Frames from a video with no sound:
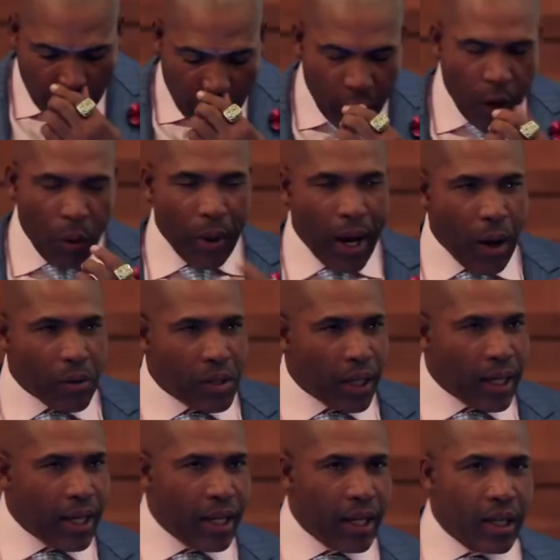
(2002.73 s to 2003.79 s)
You know, when I was a
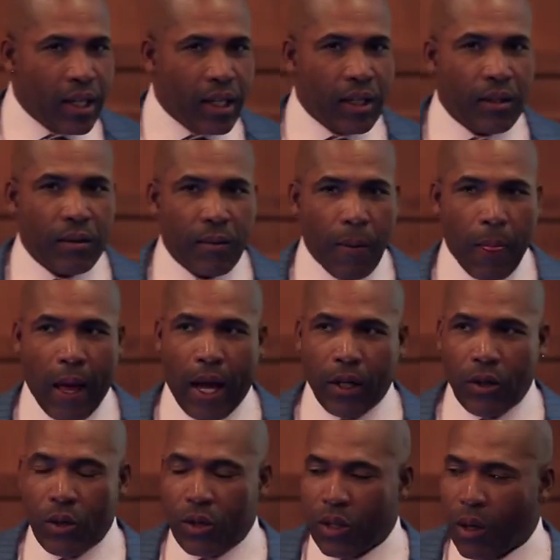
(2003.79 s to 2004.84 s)
kid,
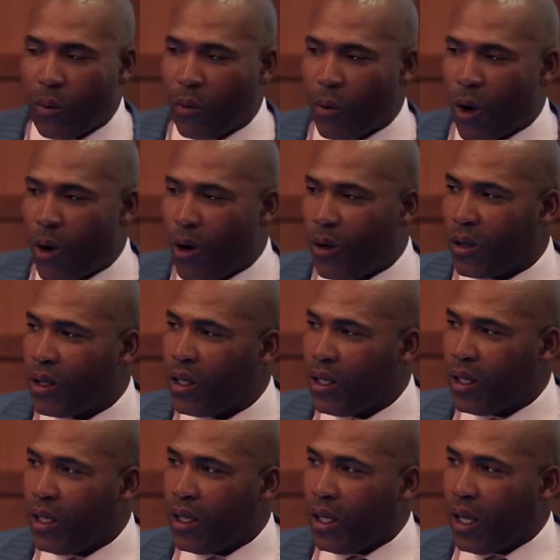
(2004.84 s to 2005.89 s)
I'd do something wrong,
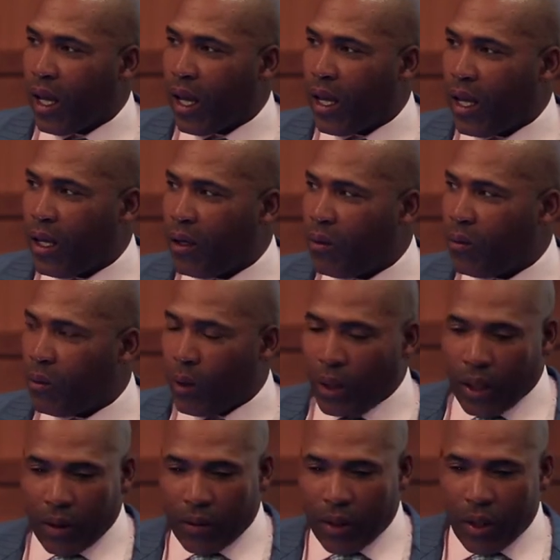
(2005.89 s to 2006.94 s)
and we
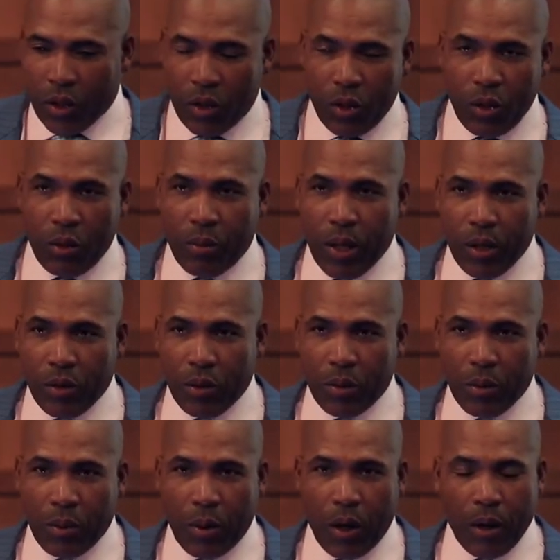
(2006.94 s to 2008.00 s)
lived in this
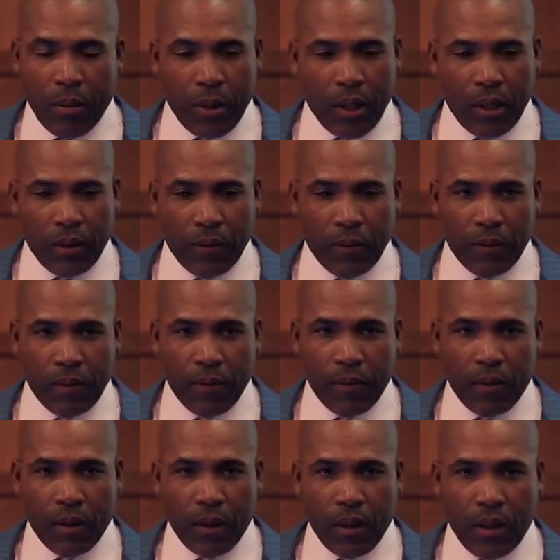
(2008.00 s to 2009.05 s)
two-bedroom apartment,
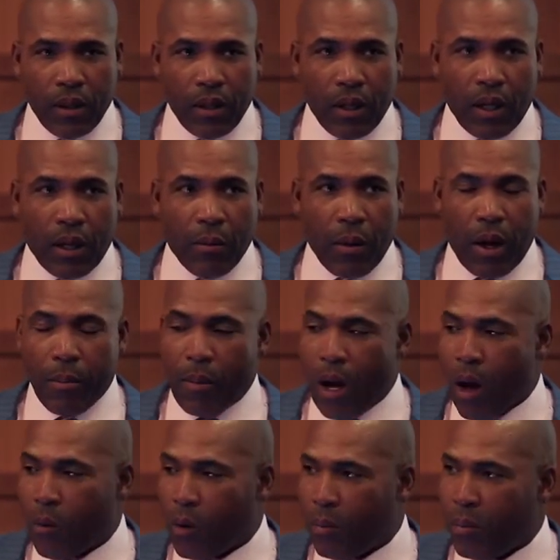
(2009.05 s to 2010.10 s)
and my
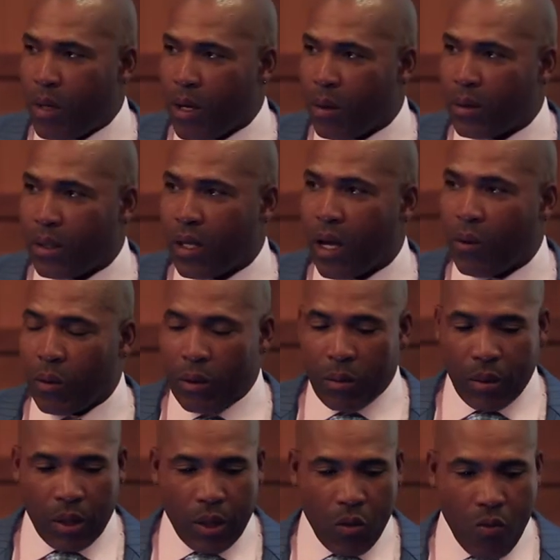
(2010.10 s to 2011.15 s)
mom would be upset
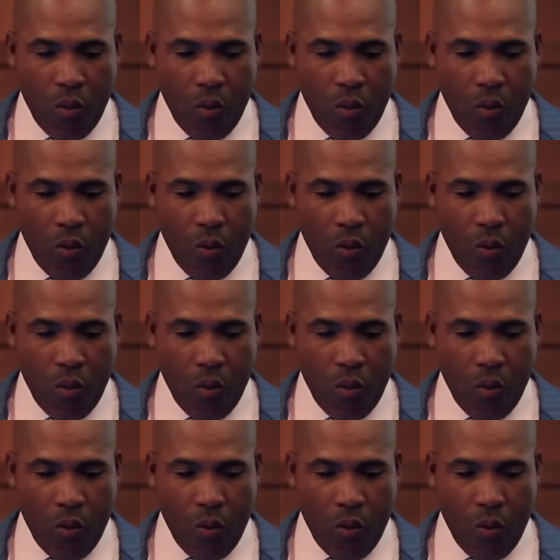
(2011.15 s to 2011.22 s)
with me.